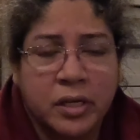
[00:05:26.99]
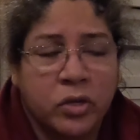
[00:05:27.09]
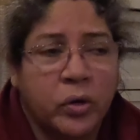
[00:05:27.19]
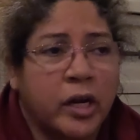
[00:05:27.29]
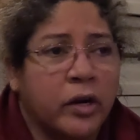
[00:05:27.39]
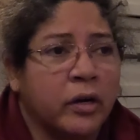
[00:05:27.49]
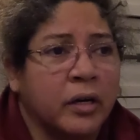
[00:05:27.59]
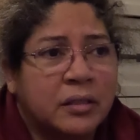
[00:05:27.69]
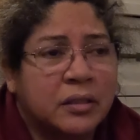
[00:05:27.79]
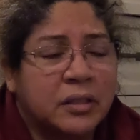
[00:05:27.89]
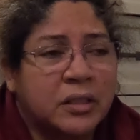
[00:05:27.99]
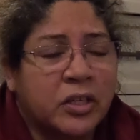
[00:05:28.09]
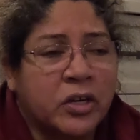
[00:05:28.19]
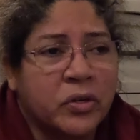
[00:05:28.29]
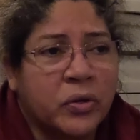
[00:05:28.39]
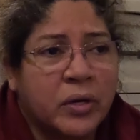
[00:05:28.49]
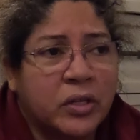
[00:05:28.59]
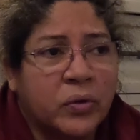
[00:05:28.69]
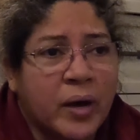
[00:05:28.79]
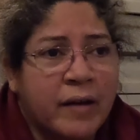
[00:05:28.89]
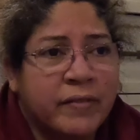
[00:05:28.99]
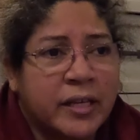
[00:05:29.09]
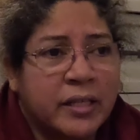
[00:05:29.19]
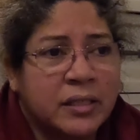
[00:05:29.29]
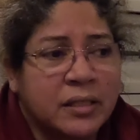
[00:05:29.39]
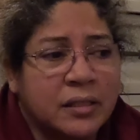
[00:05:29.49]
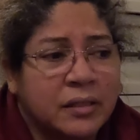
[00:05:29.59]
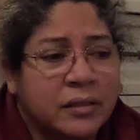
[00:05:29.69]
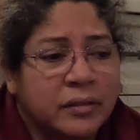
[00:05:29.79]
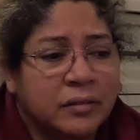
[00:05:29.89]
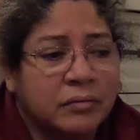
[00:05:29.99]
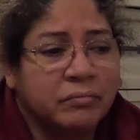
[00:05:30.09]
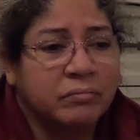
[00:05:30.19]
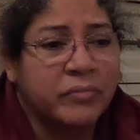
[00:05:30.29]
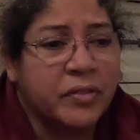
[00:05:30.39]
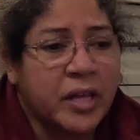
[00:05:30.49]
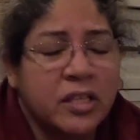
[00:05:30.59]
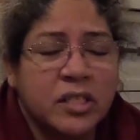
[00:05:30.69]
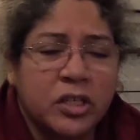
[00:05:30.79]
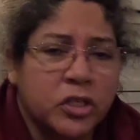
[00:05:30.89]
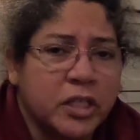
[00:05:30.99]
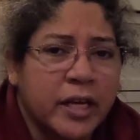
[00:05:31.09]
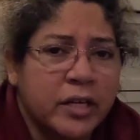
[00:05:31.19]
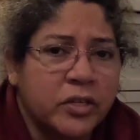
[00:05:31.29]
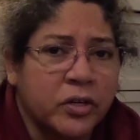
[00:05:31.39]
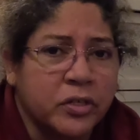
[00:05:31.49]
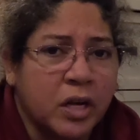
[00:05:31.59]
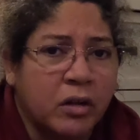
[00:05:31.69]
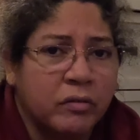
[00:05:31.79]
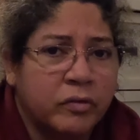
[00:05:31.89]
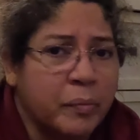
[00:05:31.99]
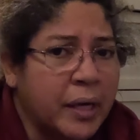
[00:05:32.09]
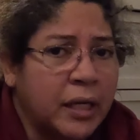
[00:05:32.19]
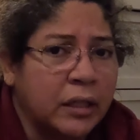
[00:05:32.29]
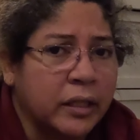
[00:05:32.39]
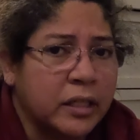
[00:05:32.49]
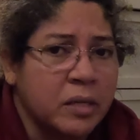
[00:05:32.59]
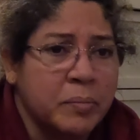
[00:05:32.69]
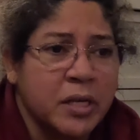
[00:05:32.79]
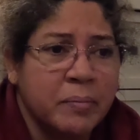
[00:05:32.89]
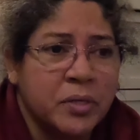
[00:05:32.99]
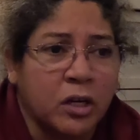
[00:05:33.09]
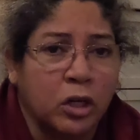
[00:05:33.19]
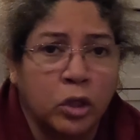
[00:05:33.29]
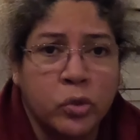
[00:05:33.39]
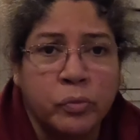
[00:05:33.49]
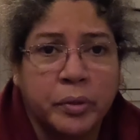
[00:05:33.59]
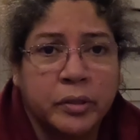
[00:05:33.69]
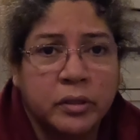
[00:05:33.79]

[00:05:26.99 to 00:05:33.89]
You hear, you have these things that you're saying to yourself repeatedly, sometimes on a loop.